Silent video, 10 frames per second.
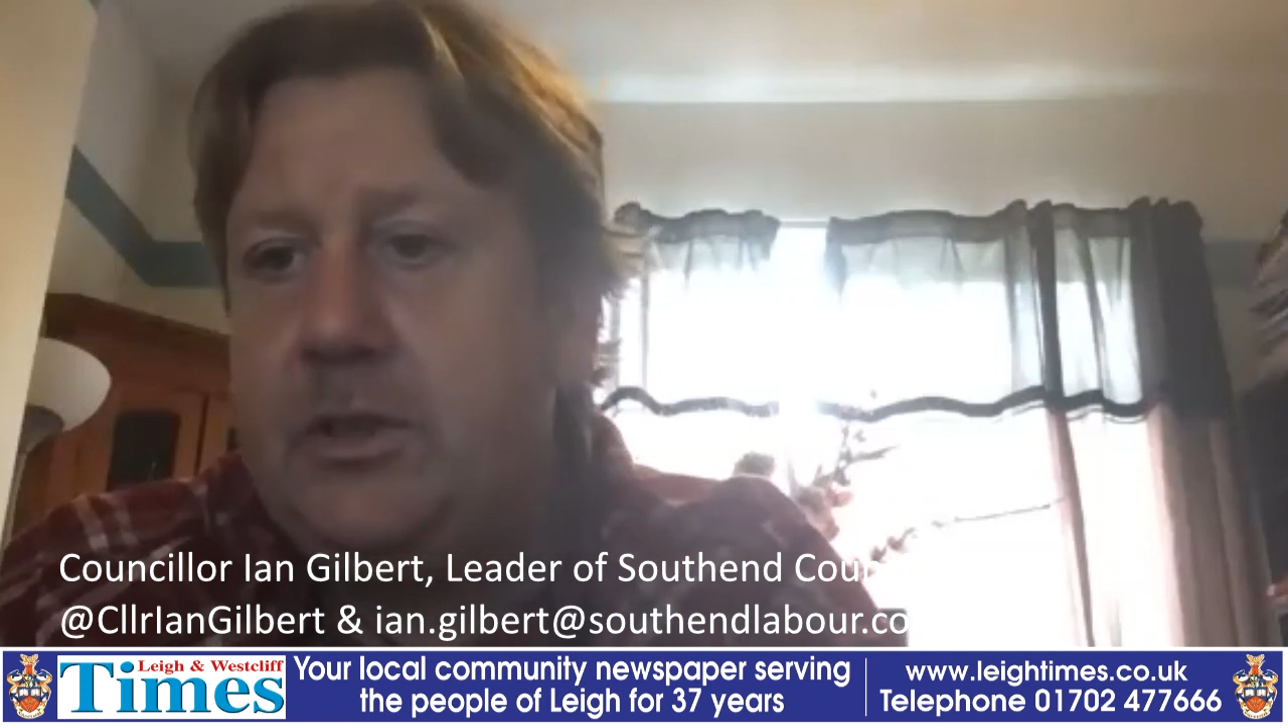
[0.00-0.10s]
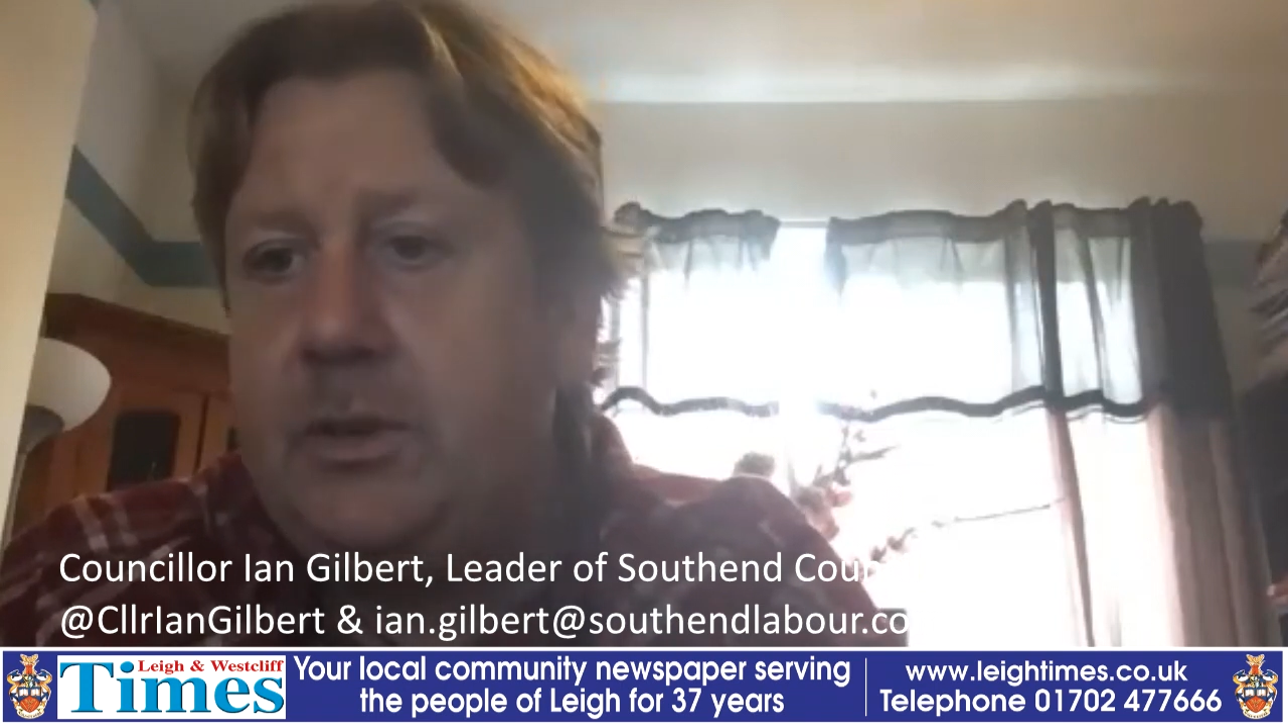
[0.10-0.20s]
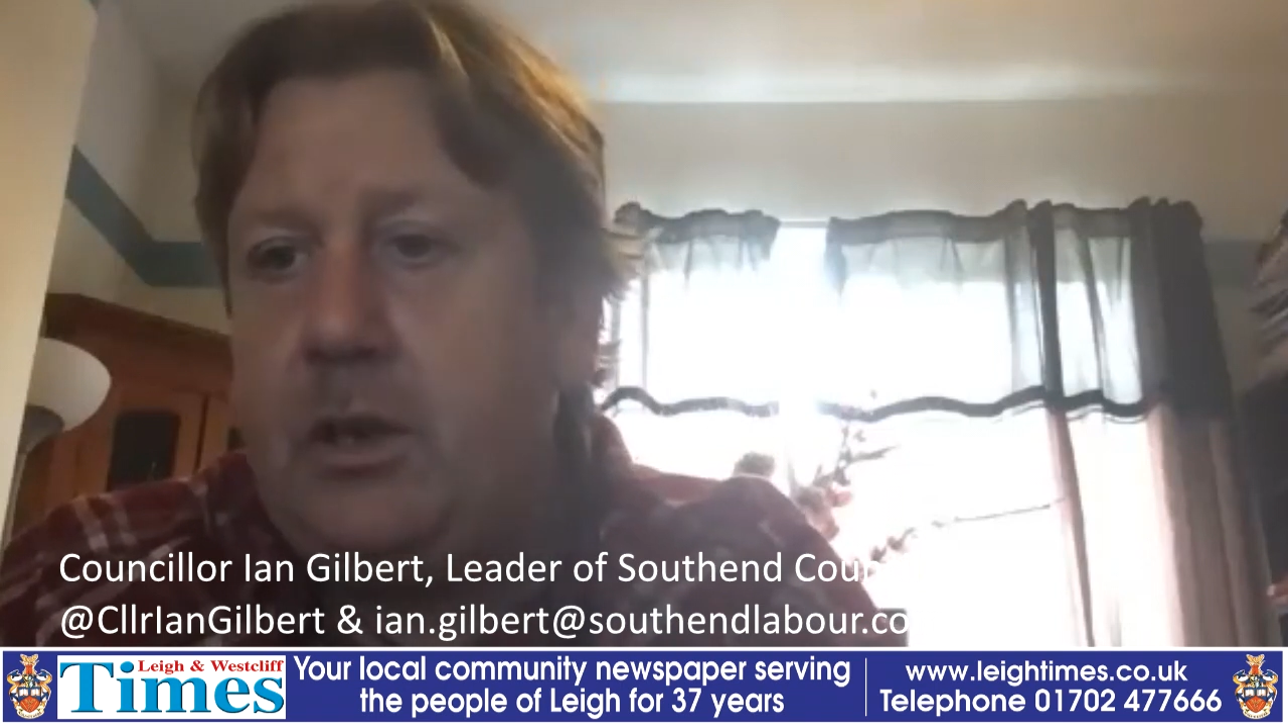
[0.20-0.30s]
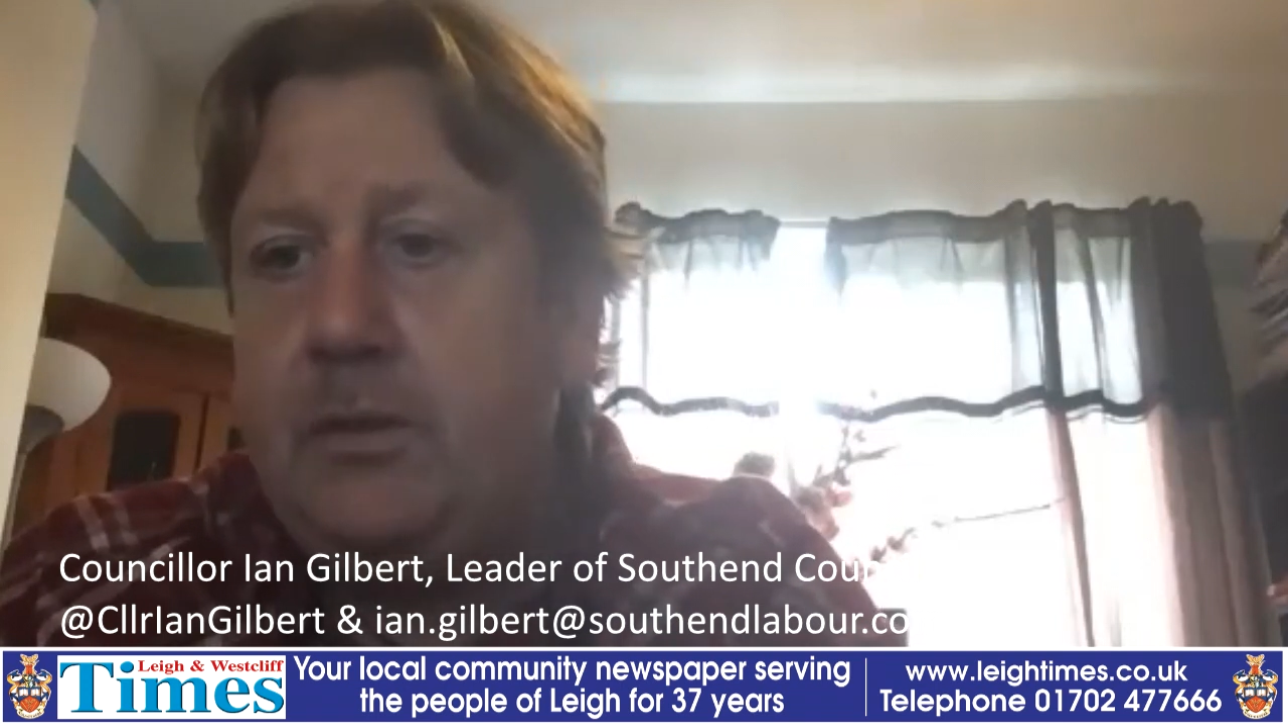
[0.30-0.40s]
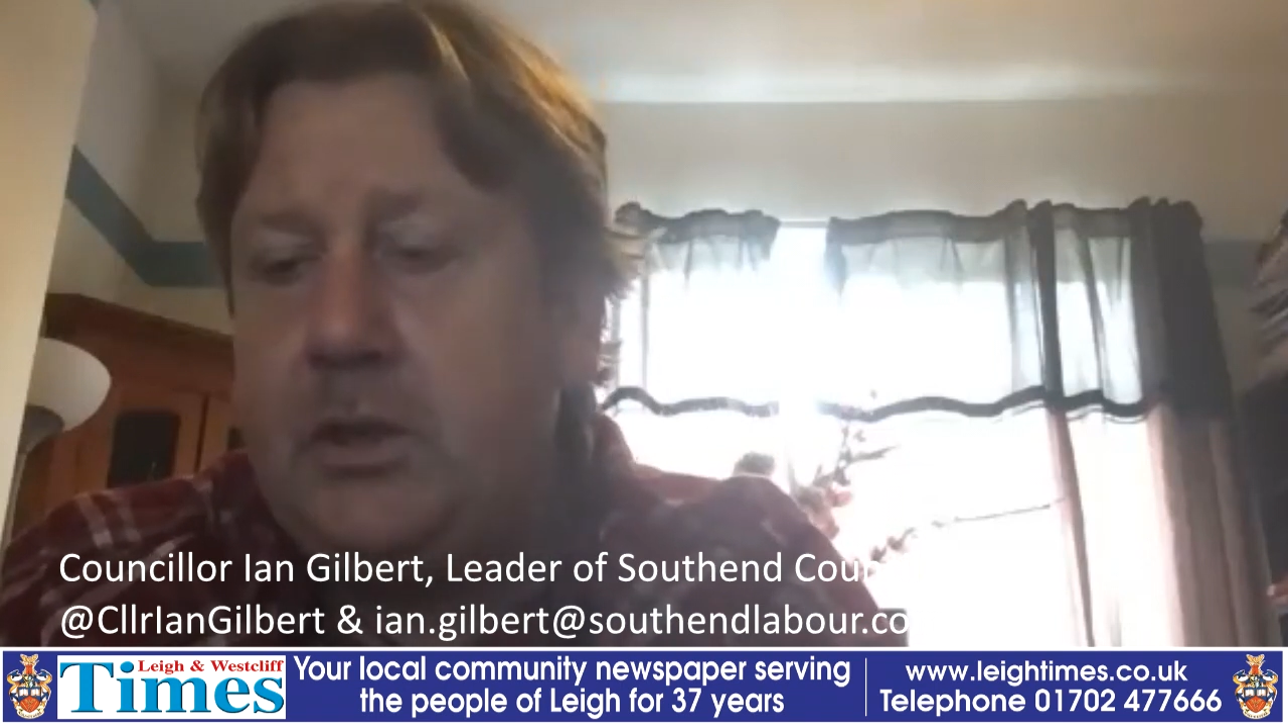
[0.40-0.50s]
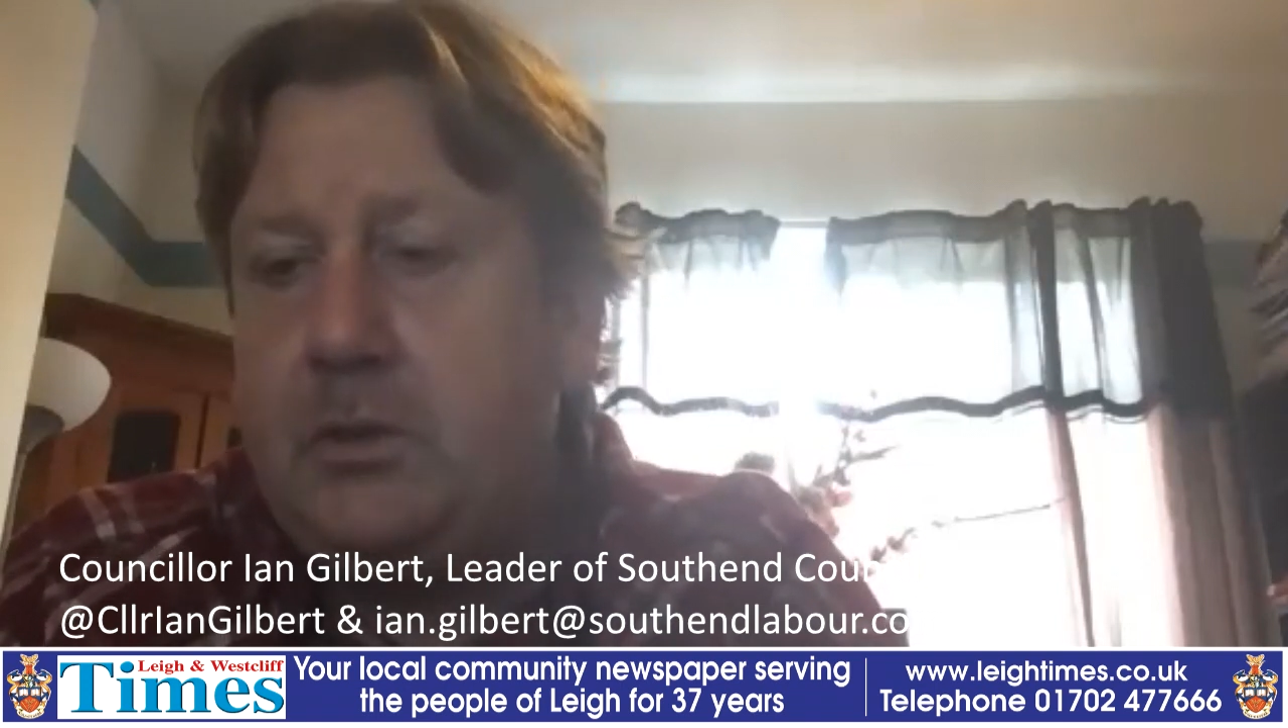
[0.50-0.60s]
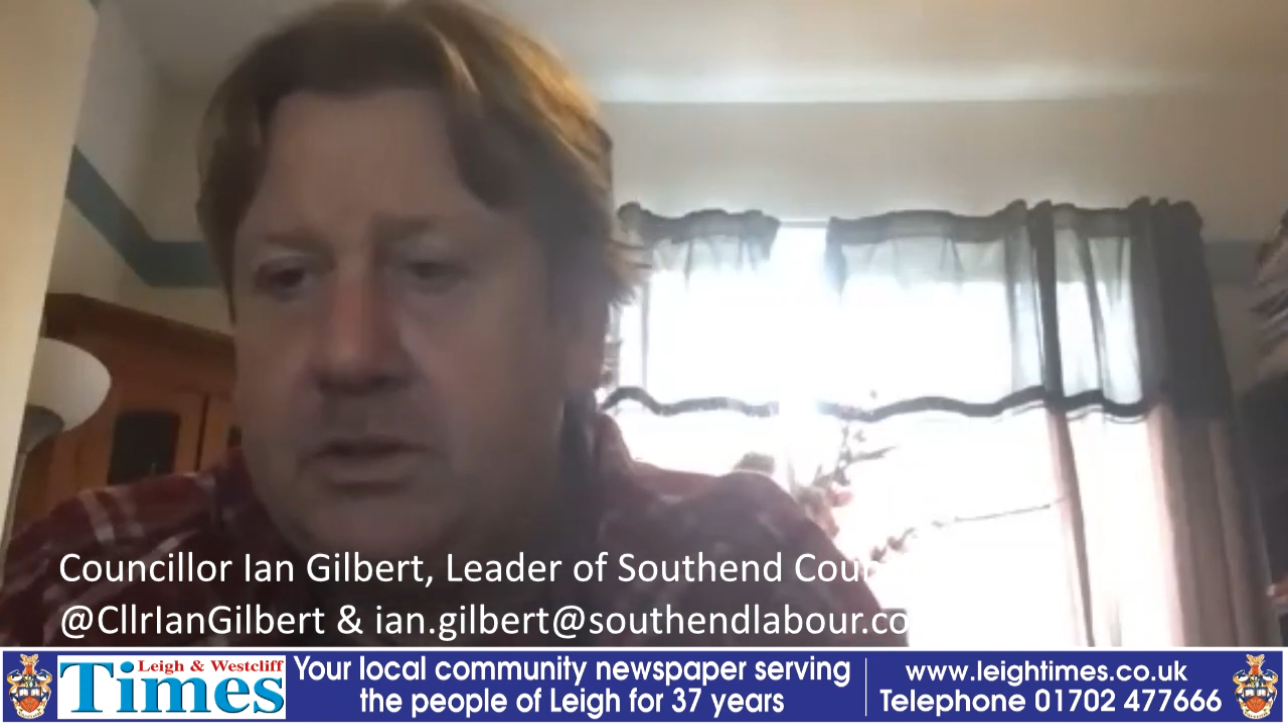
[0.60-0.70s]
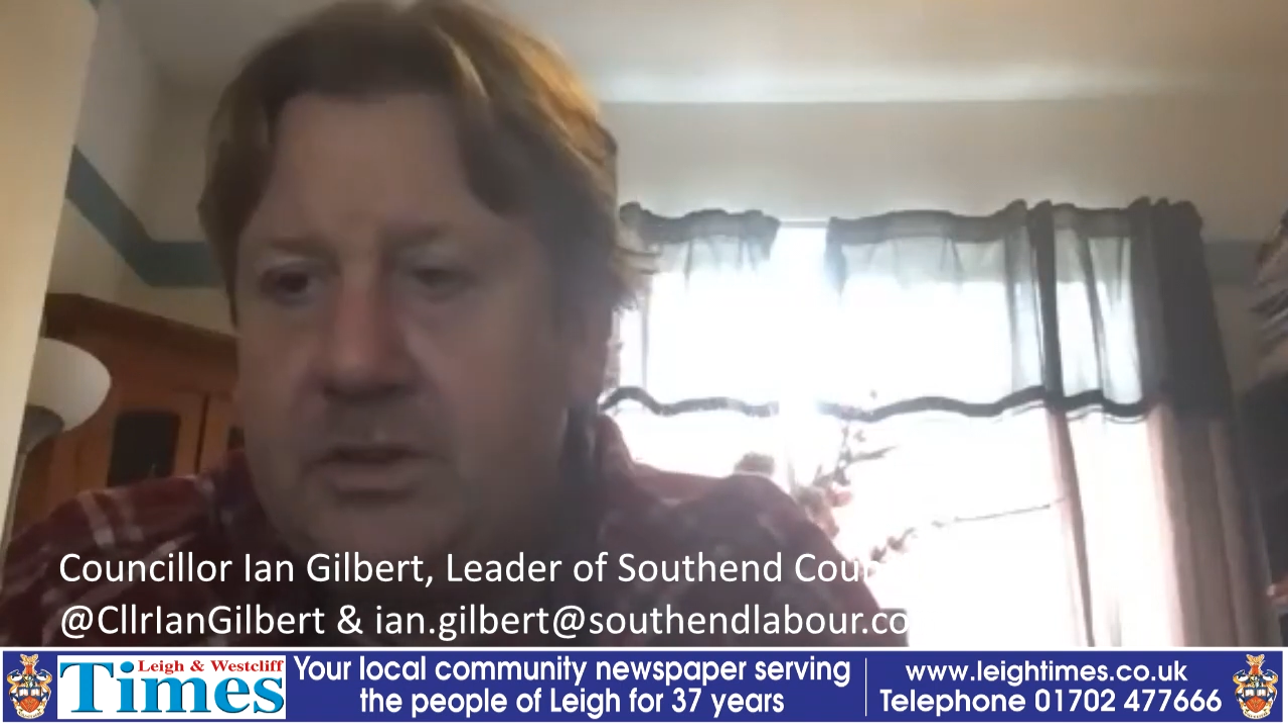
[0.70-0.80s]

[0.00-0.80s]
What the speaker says: over the course